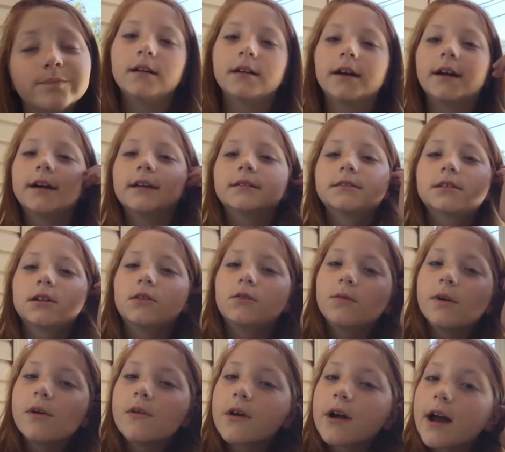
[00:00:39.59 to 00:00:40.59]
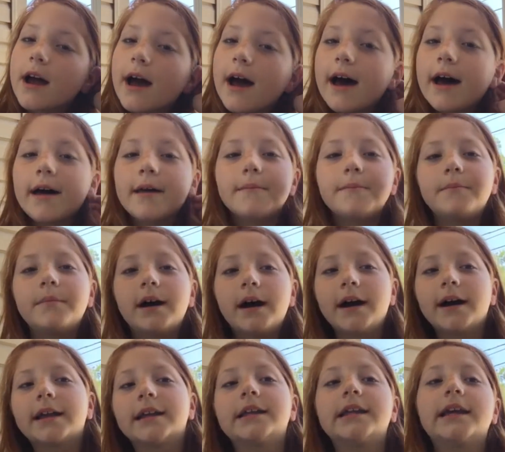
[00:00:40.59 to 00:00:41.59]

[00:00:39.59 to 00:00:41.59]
Okay, so we were at my